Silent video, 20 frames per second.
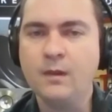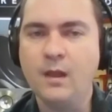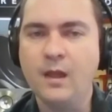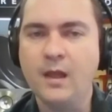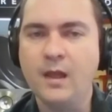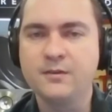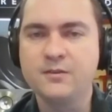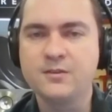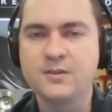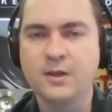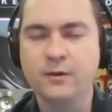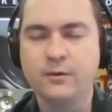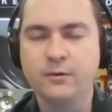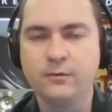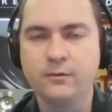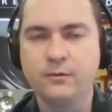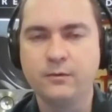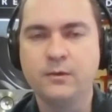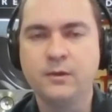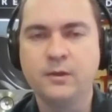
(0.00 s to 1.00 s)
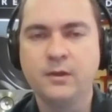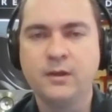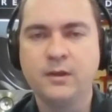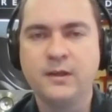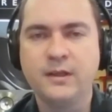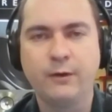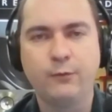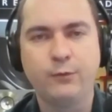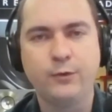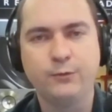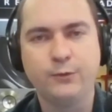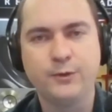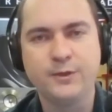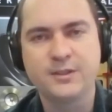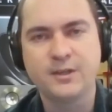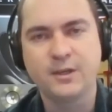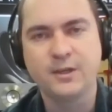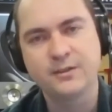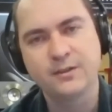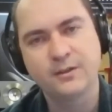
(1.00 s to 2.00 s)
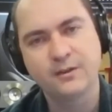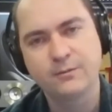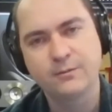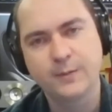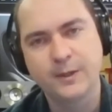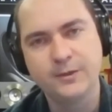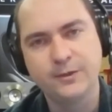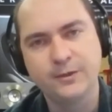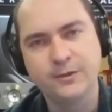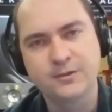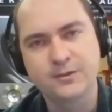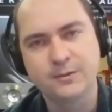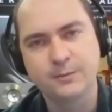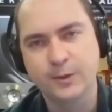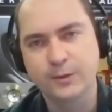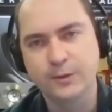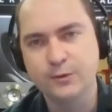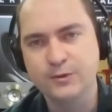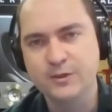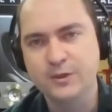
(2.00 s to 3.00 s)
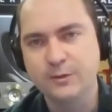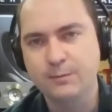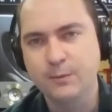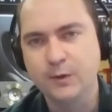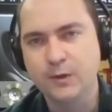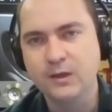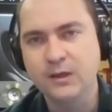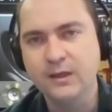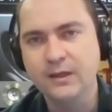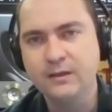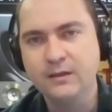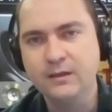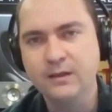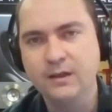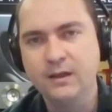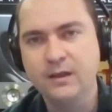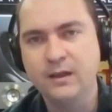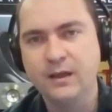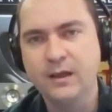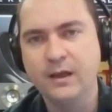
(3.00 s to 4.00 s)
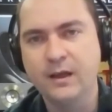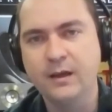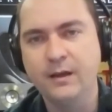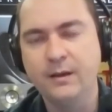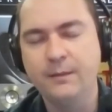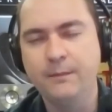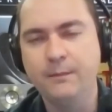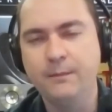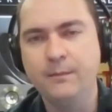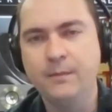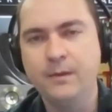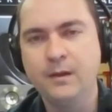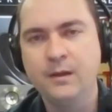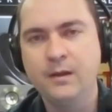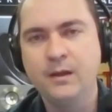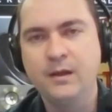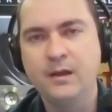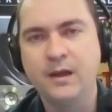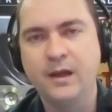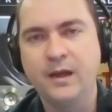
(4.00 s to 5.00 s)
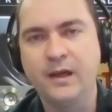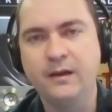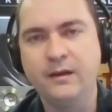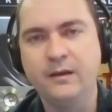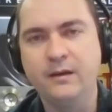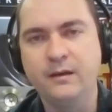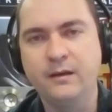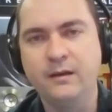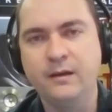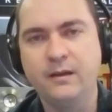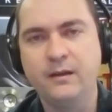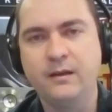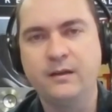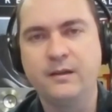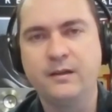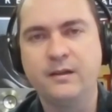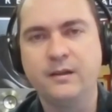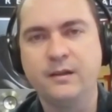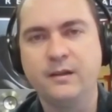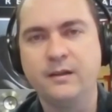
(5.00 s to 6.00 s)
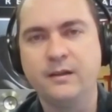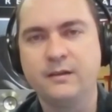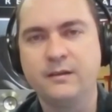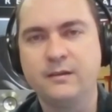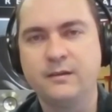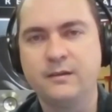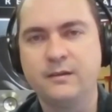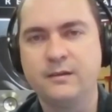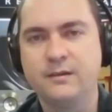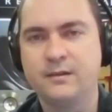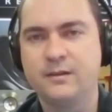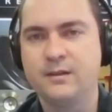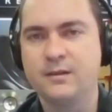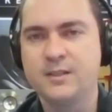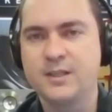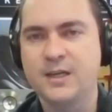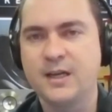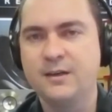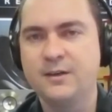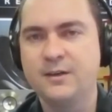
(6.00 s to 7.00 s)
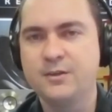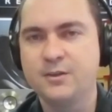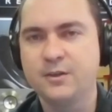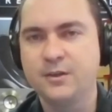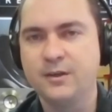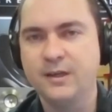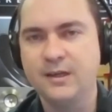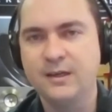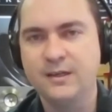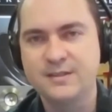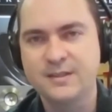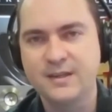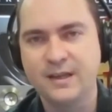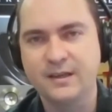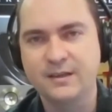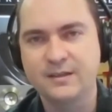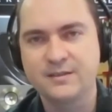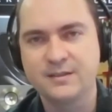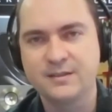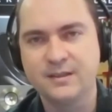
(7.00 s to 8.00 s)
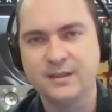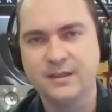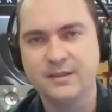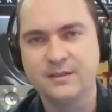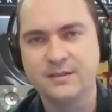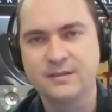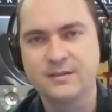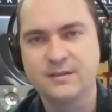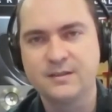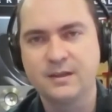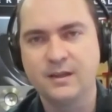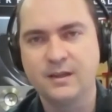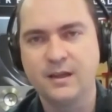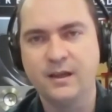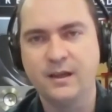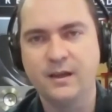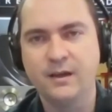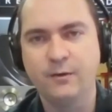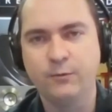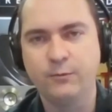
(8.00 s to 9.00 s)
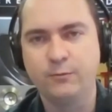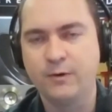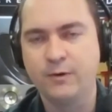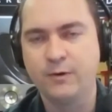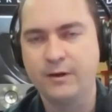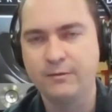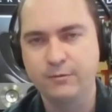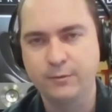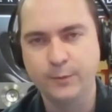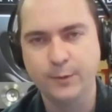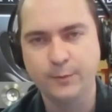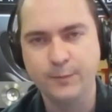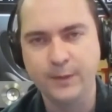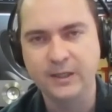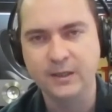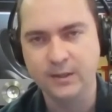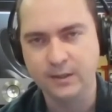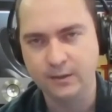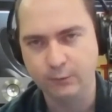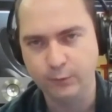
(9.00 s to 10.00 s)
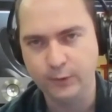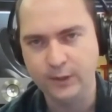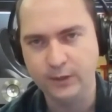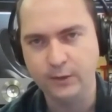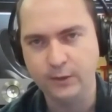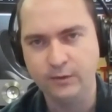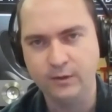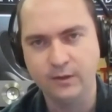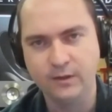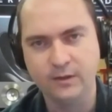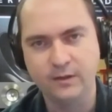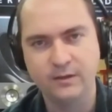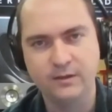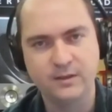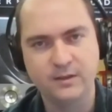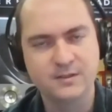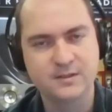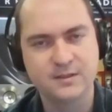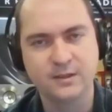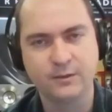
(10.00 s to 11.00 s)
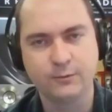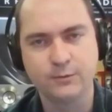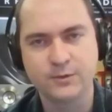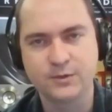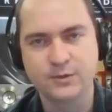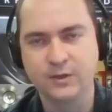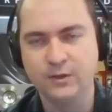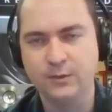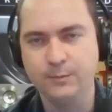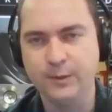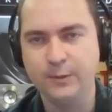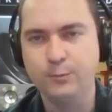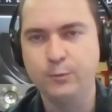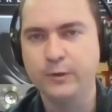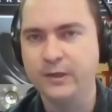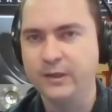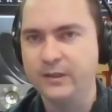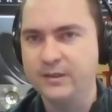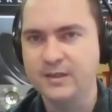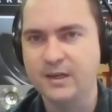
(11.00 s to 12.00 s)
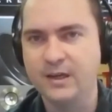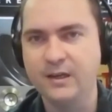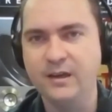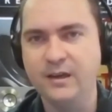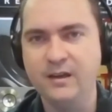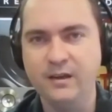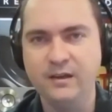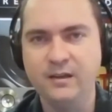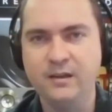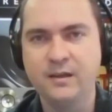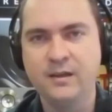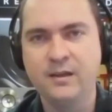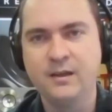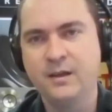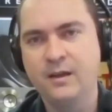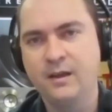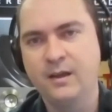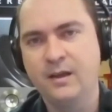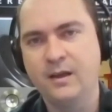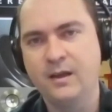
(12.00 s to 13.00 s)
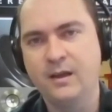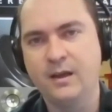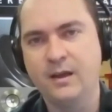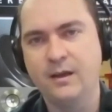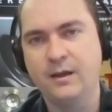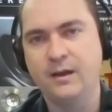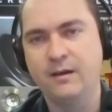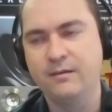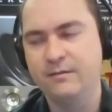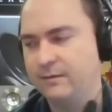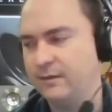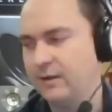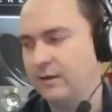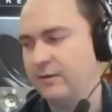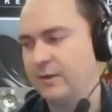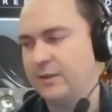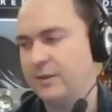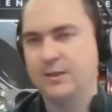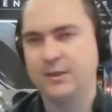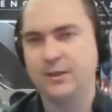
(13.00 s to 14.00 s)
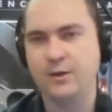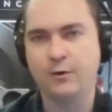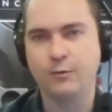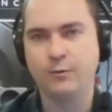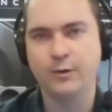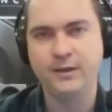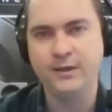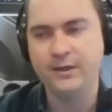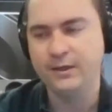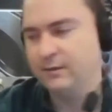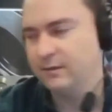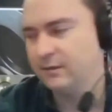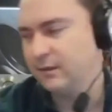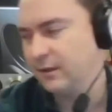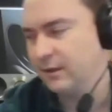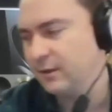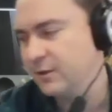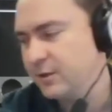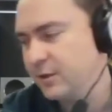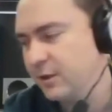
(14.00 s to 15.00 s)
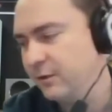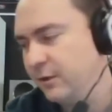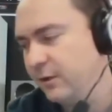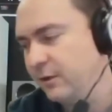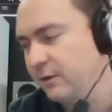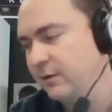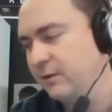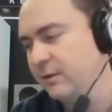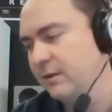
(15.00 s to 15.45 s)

And so, yeah, we started off by doing some acoustic modeling, and the challenge on LSX is right from the beginning we knew that this thing was going to be pretty tiny. I've actually got one here. I can show you.